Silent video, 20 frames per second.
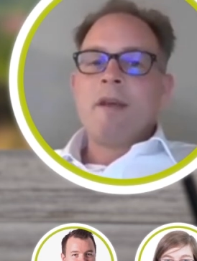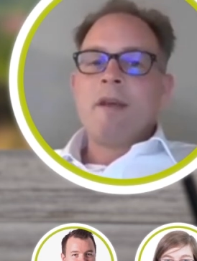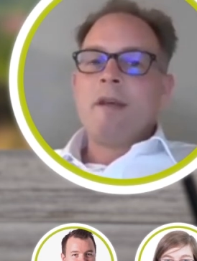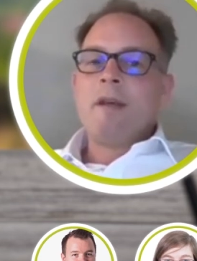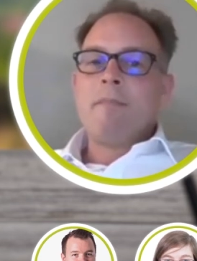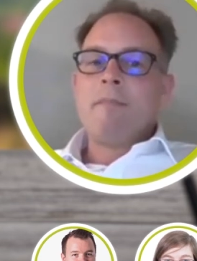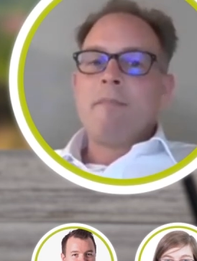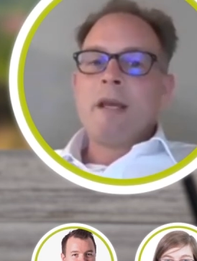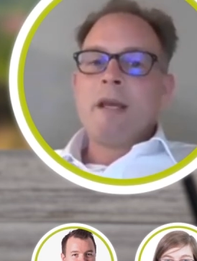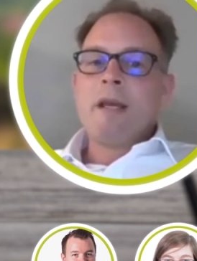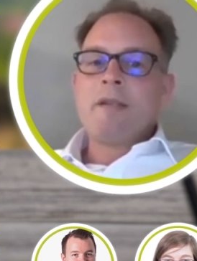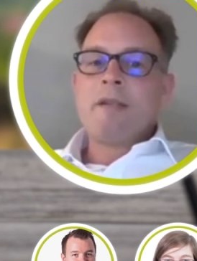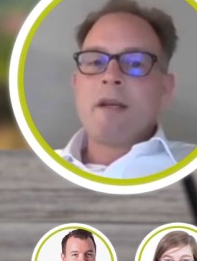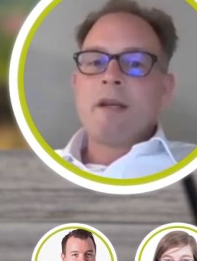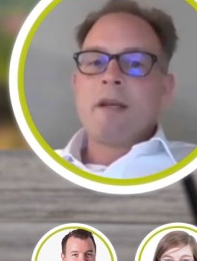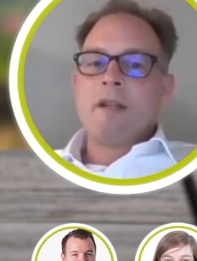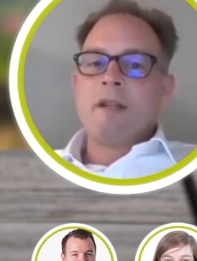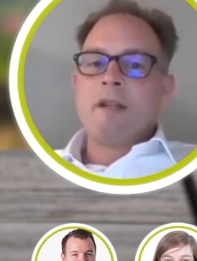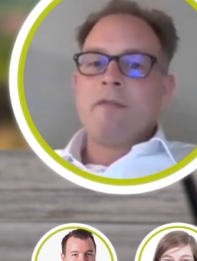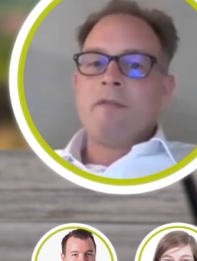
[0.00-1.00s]
It may
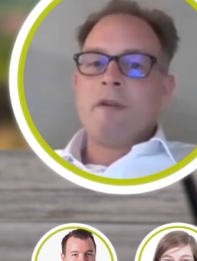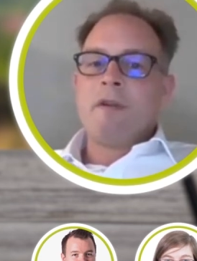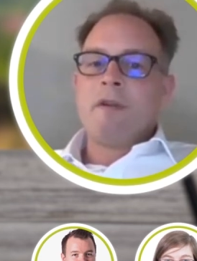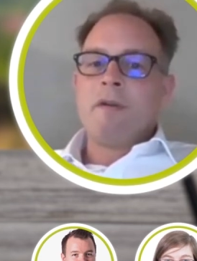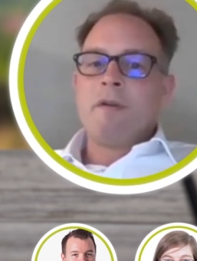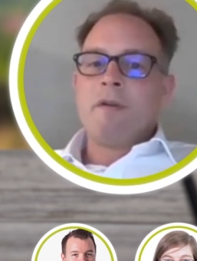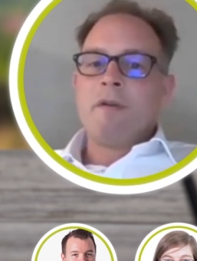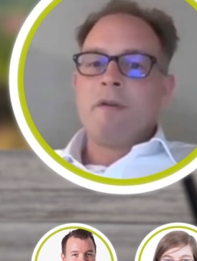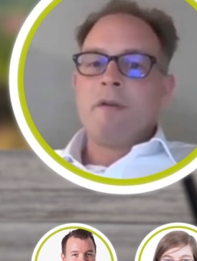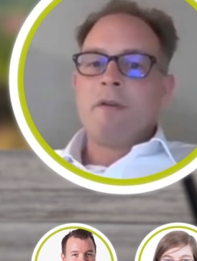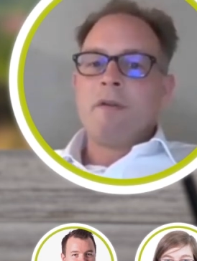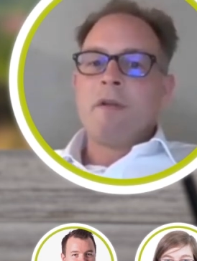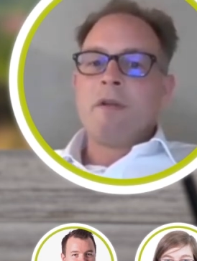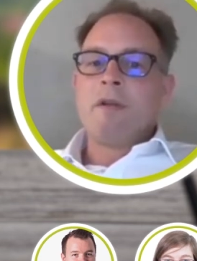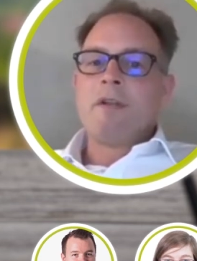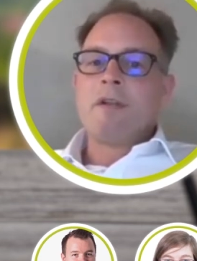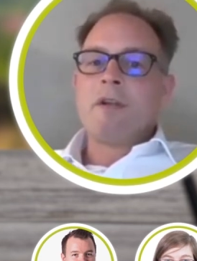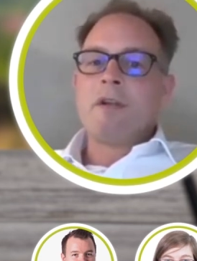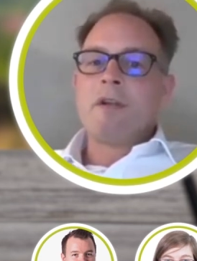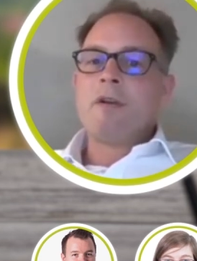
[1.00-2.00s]
take the view
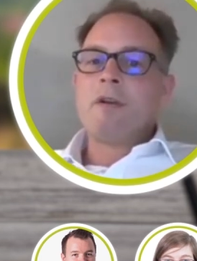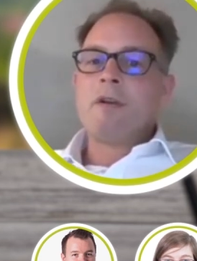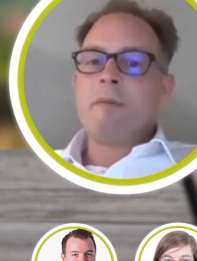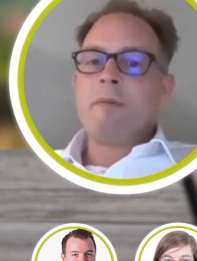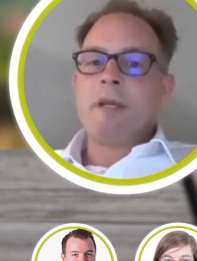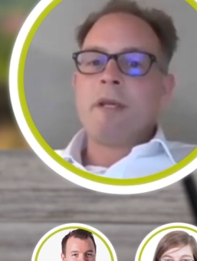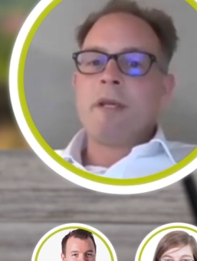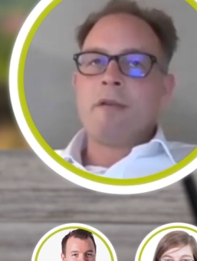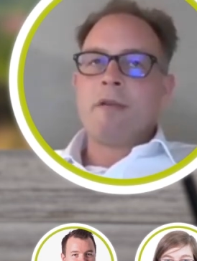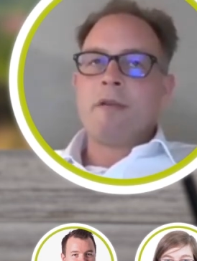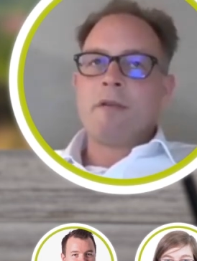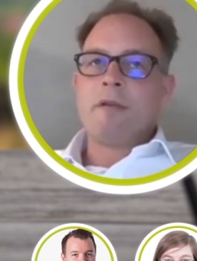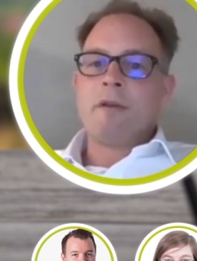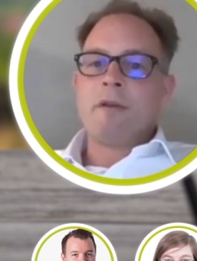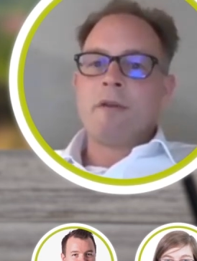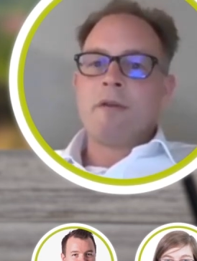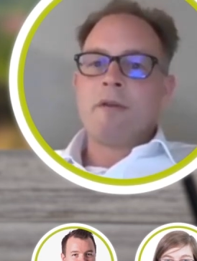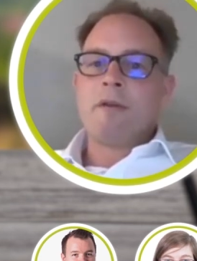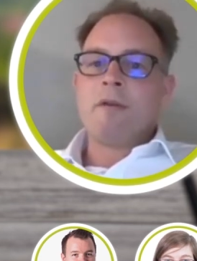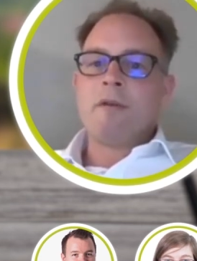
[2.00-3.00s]
that it should only be
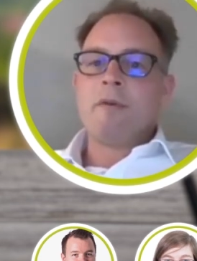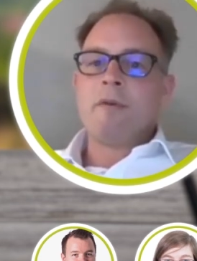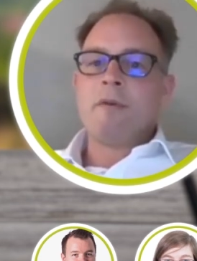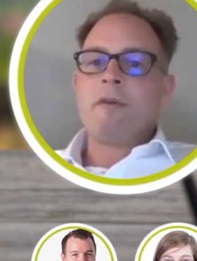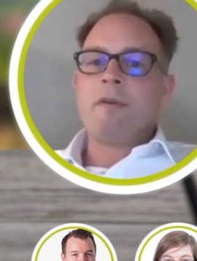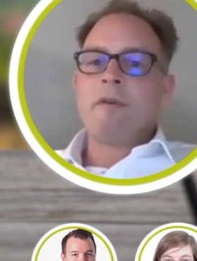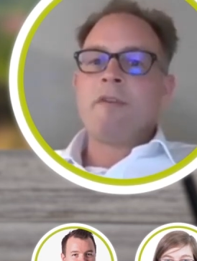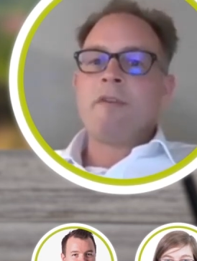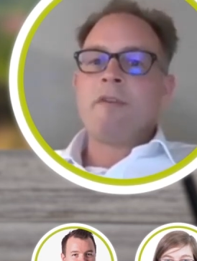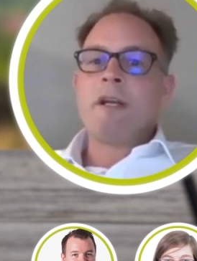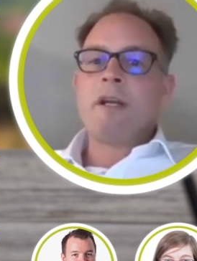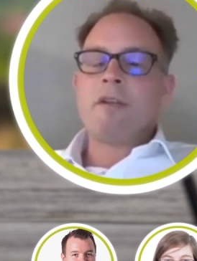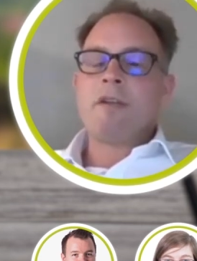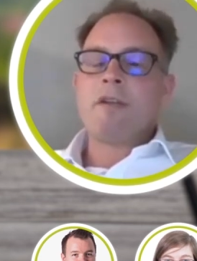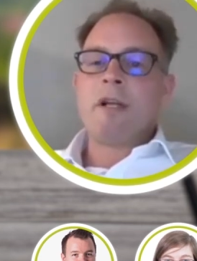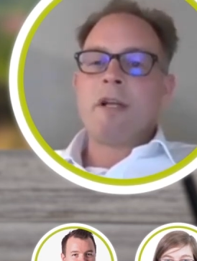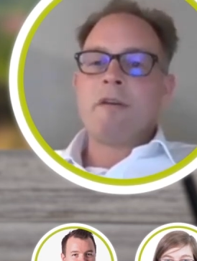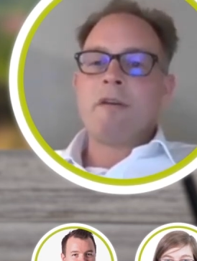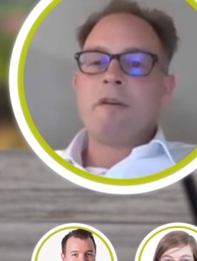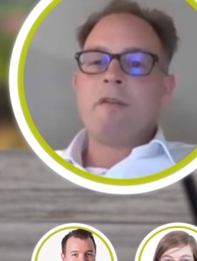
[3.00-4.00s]
concerned with the
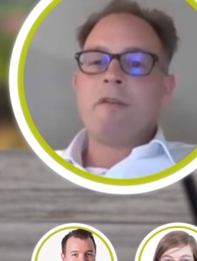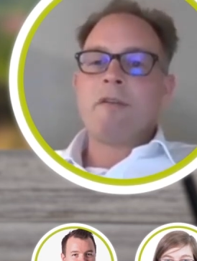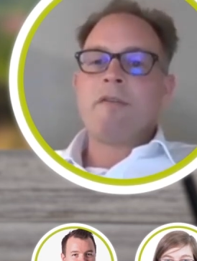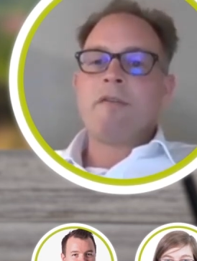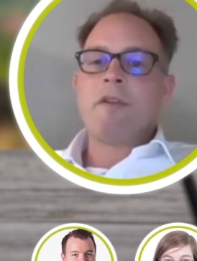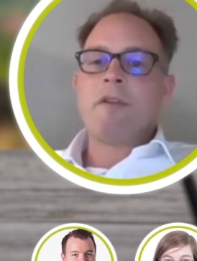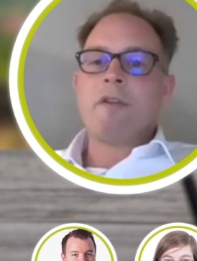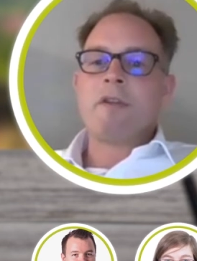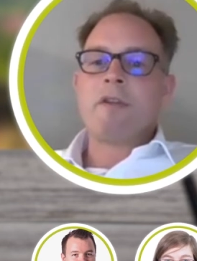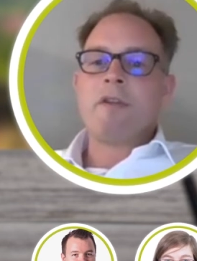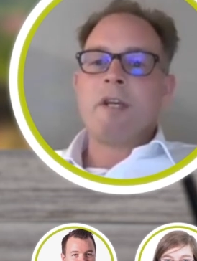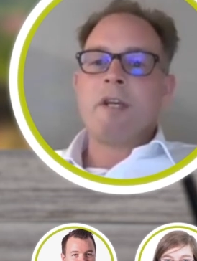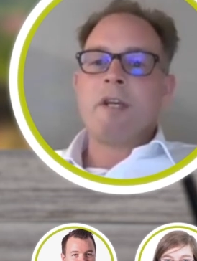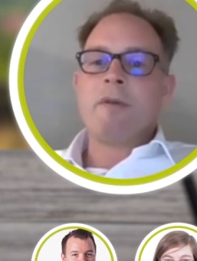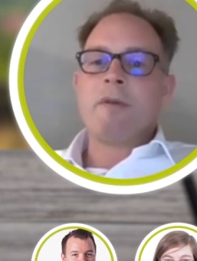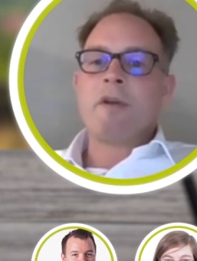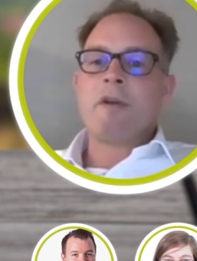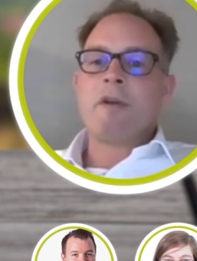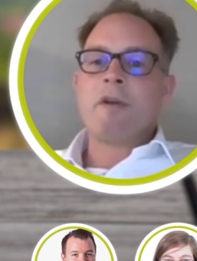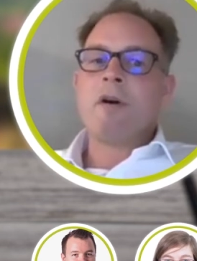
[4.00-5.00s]
financial outcome for the
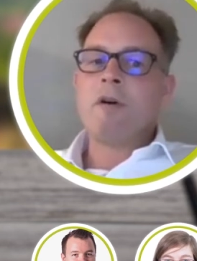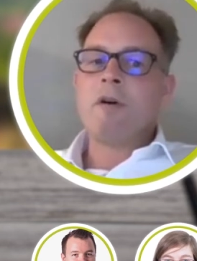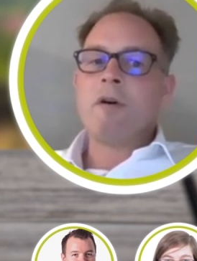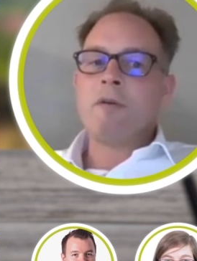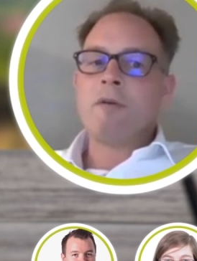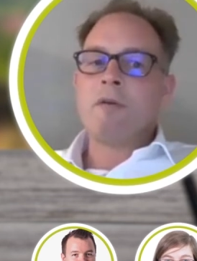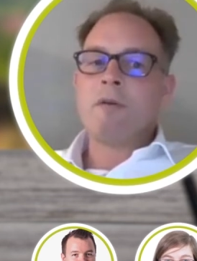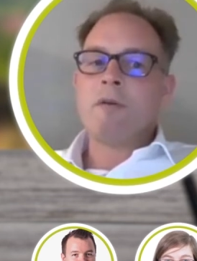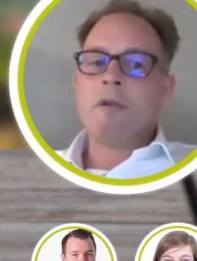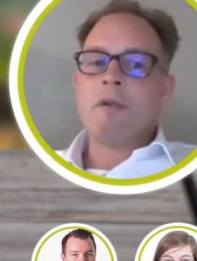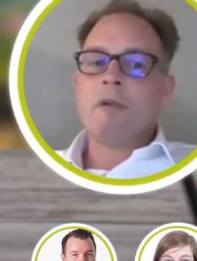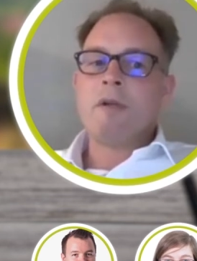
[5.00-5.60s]
scheme as a whole